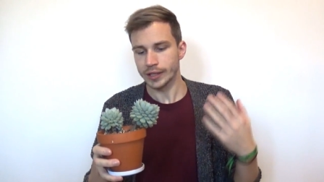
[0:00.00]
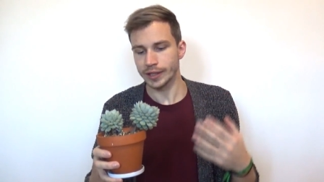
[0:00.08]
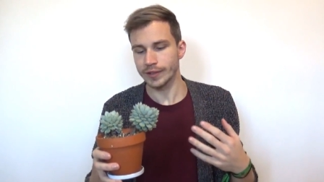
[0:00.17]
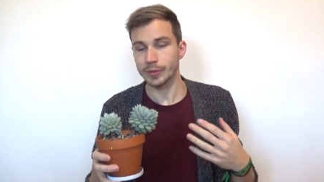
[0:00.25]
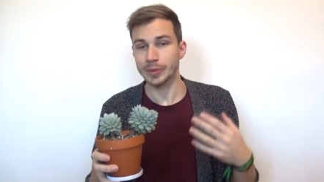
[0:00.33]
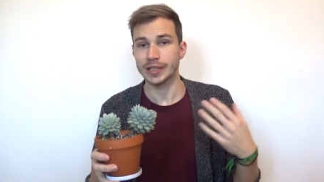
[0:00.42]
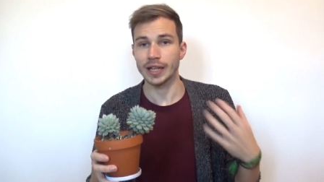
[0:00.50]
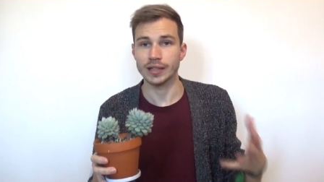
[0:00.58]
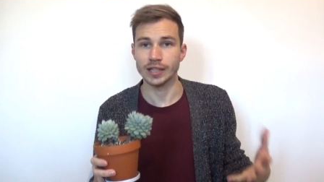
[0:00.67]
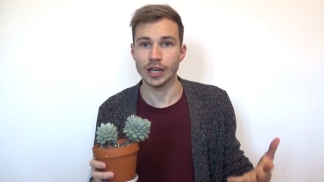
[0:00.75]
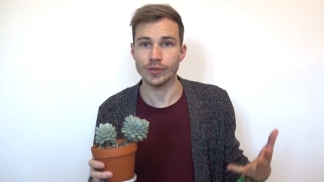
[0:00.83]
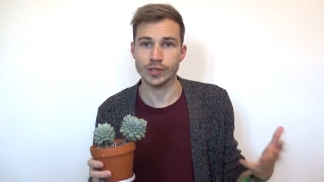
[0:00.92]
there will be
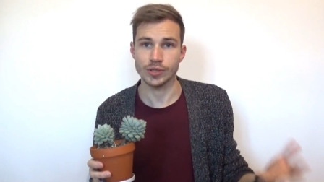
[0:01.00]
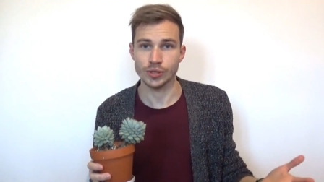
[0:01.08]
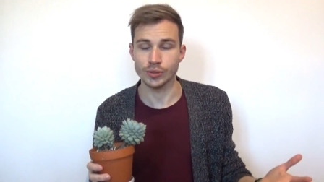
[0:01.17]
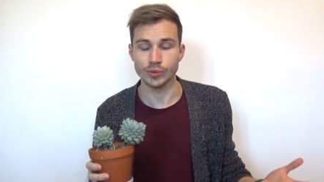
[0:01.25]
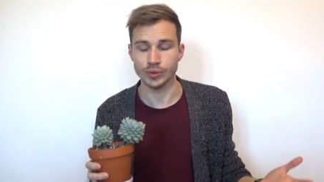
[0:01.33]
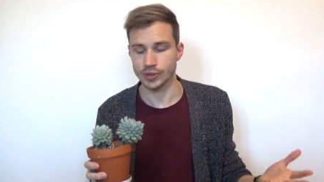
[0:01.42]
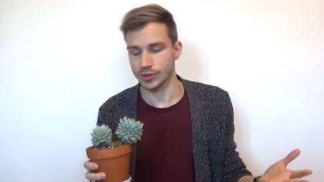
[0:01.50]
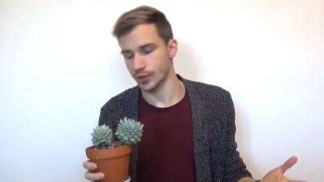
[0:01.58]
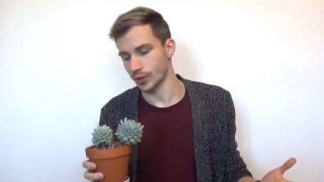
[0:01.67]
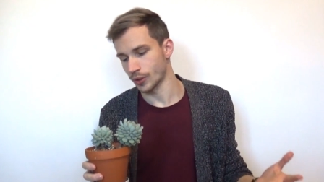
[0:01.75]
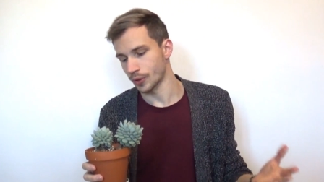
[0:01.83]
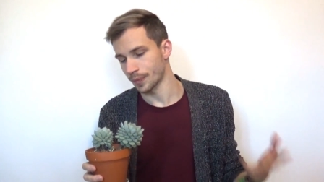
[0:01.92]
dead leaves soon.
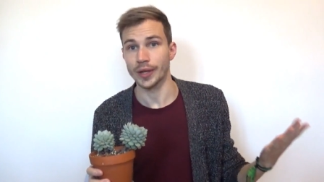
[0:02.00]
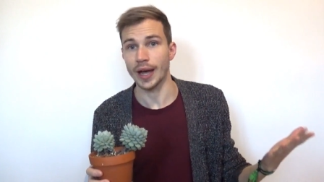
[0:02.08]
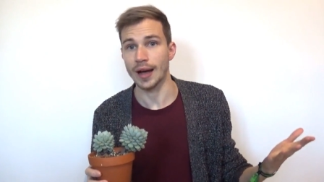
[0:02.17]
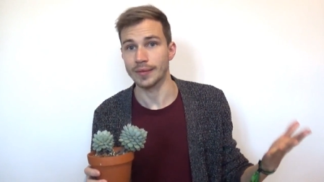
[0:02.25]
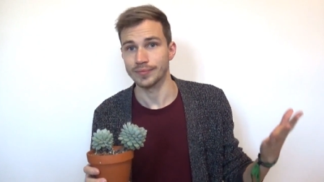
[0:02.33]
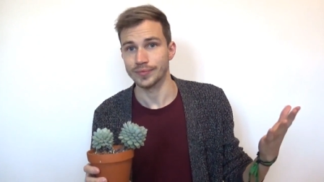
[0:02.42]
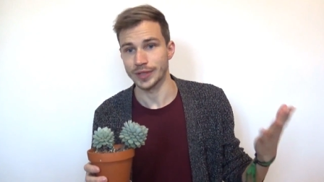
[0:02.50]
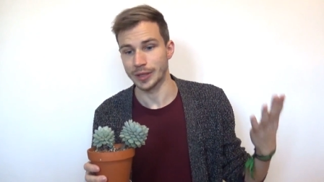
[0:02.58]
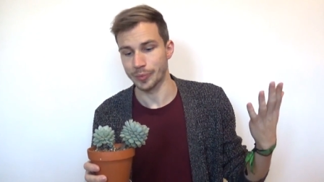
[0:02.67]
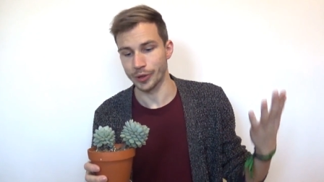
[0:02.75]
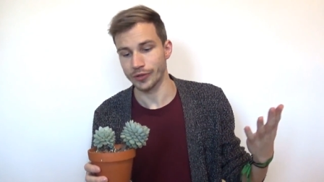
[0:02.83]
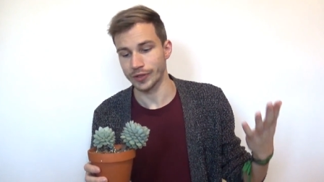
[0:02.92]
So yeah, the
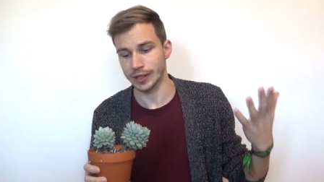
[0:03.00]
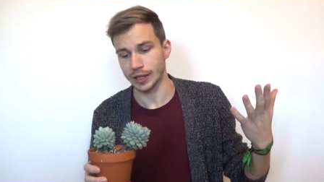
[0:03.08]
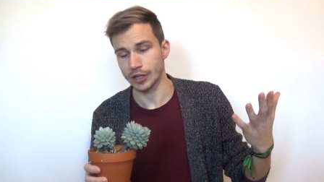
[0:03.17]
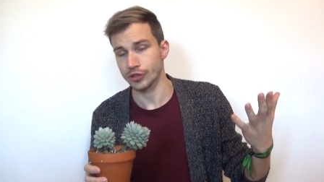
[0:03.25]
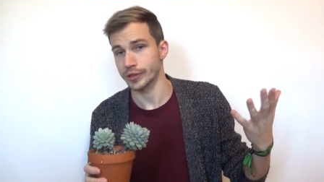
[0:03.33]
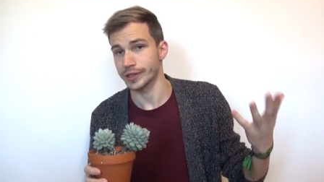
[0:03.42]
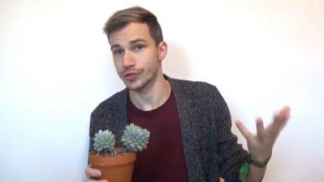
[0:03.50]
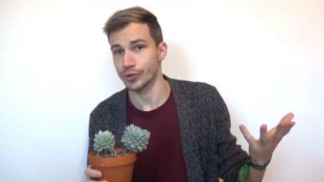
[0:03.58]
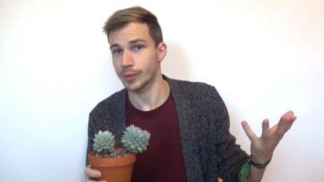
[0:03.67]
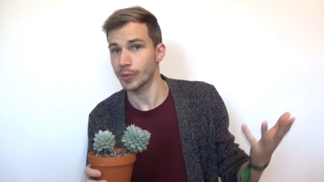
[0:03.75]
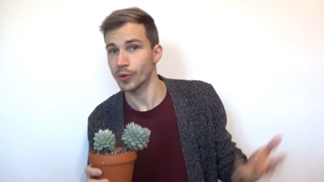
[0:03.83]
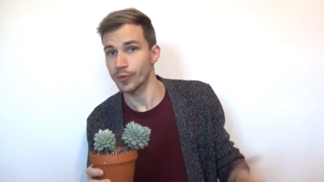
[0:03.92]
perfect luxurious
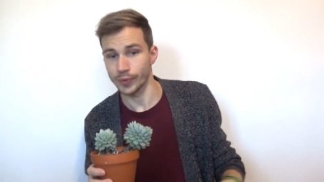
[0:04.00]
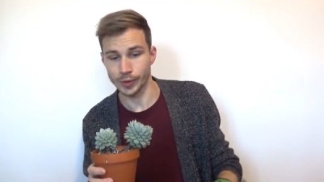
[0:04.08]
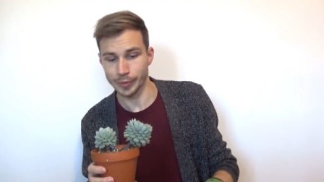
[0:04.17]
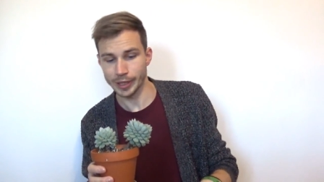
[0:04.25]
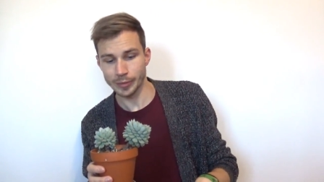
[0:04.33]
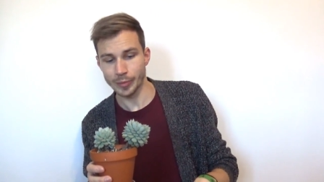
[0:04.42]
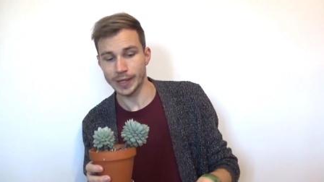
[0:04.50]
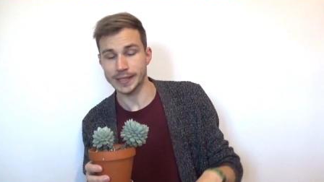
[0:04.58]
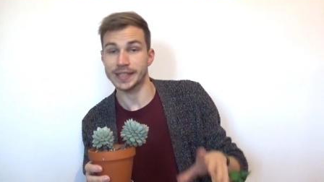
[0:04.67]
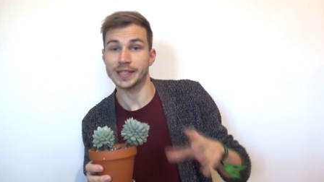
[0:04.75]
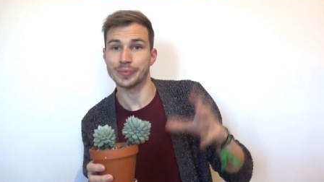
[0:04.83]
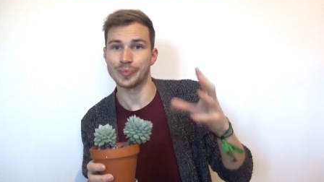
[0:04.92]
dream home for
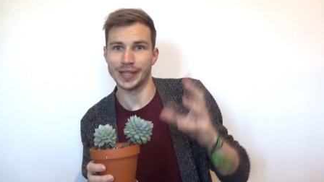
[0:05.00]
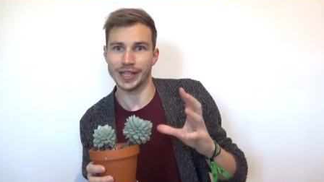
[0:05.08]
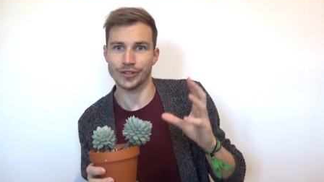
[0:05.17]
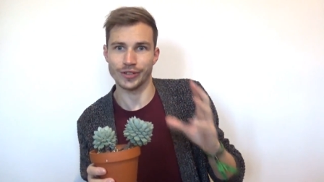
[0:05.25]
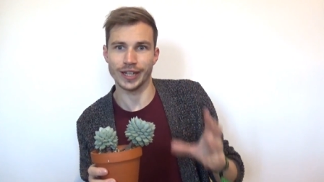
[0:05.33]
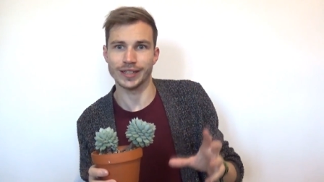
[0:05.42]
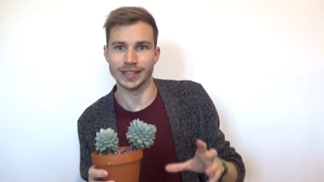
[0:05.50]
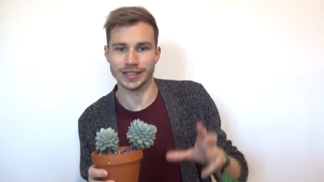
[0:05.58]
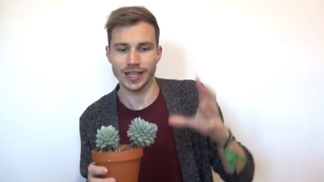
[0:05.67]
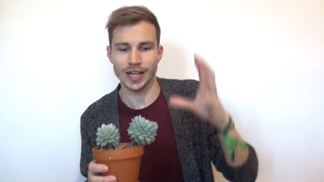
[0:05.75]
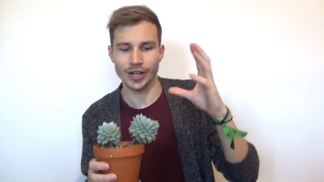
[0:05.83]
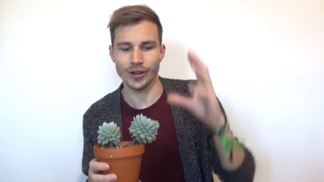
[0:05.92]
mealybugs is being
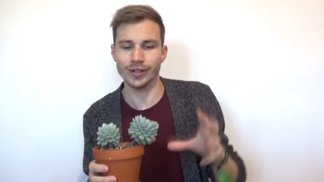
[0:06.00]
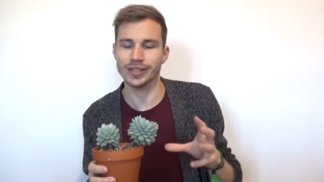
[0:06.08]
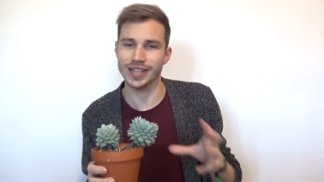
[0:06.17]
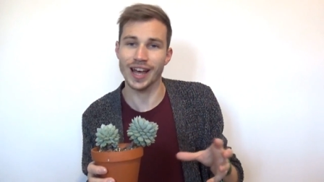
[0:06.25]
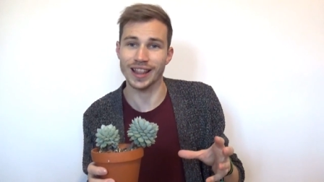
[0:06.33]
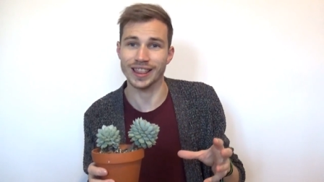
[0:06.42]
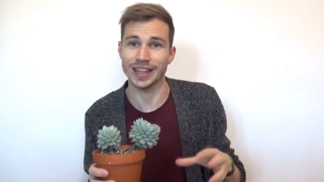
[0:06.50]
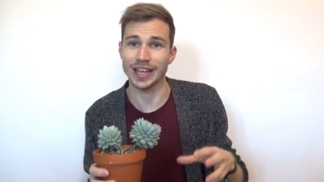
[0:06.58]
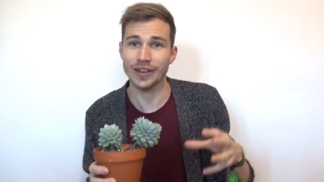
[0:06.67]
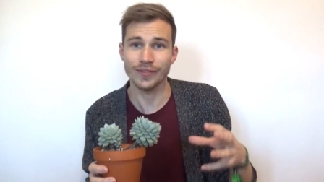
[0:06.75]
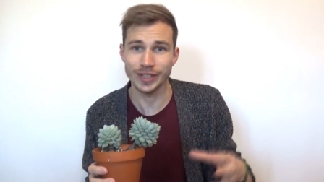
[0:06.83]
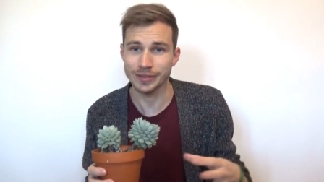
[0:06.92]
created
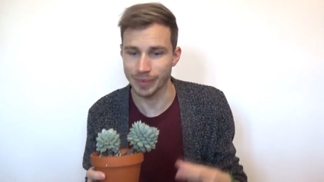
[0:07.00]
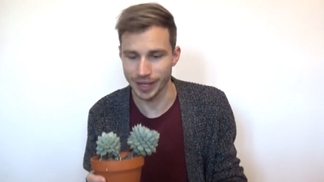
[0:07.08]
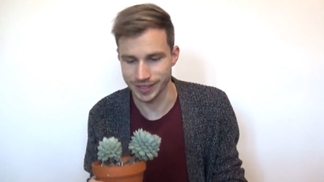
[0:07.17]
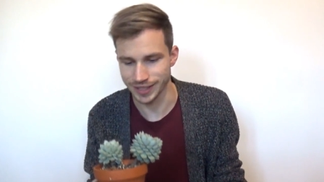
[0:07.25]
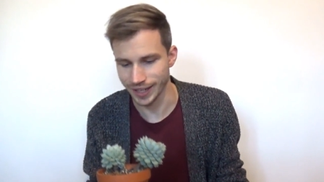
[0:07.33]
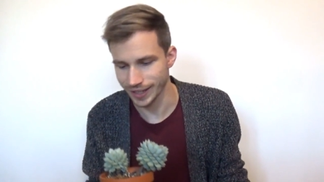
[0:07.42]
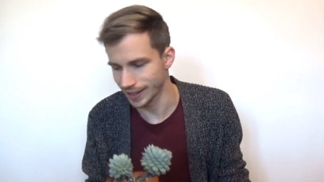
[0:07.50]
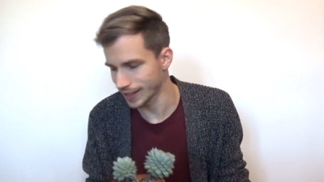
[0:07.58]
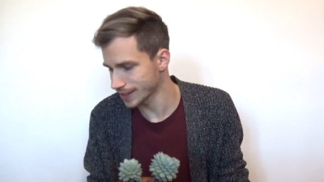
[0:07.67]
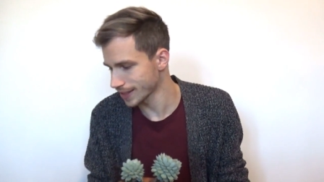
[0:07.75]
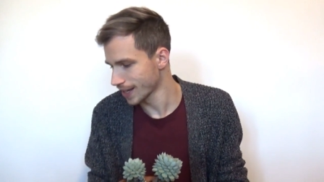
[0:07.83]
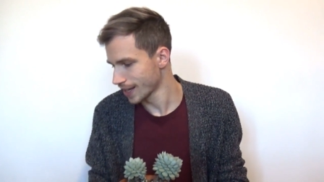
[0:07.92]
constantly with my
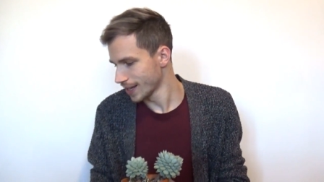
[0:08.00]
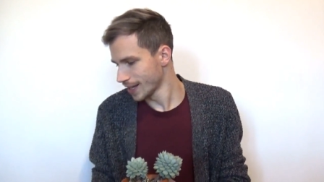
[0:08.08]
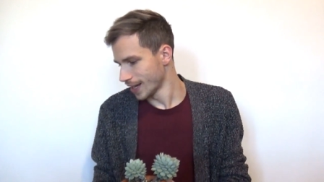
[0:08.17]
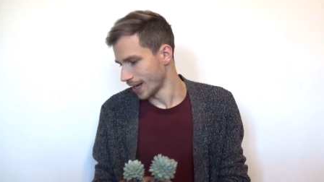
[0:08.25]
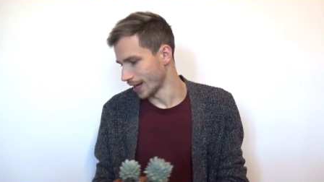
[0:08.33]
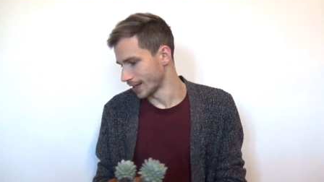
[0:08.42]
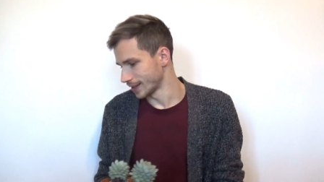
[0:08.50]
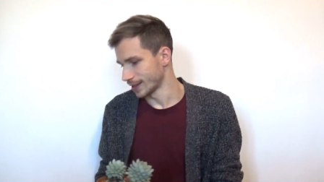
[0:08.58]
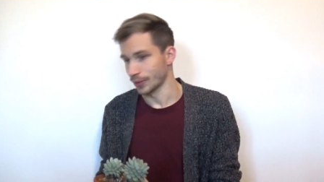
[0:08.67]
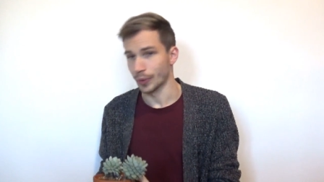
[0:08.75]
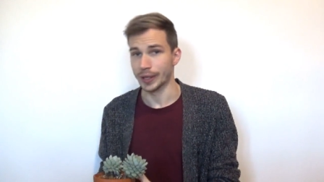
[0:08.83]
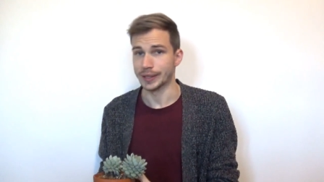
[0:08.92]
succulents, and
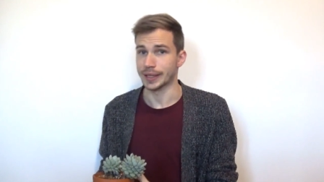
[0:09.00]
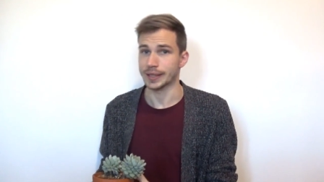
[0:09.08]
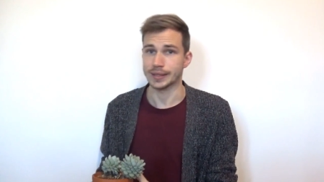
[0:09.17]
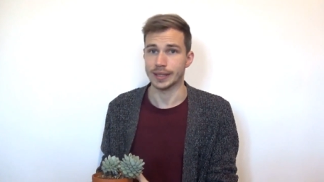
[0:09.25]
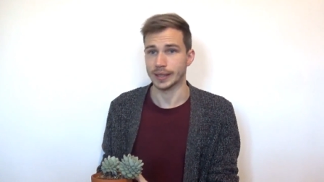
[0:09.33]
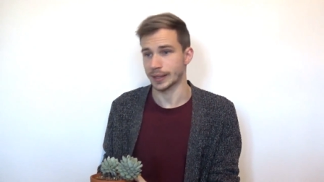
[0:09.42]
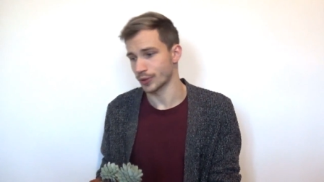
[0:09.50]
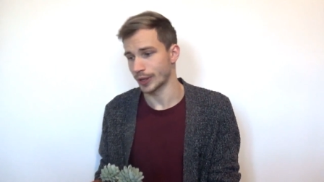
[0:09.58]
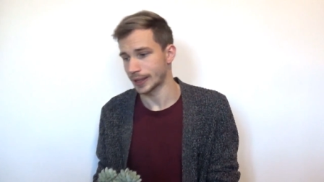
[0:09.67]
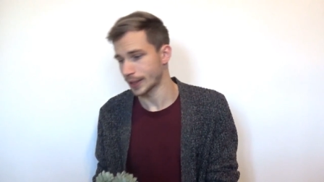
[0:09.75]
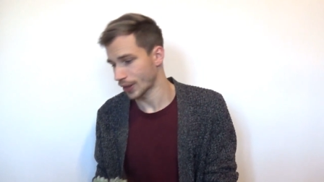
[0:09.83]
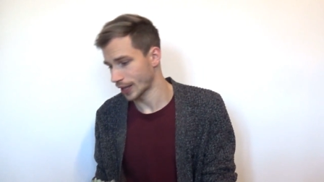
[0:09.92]
well, that's not a great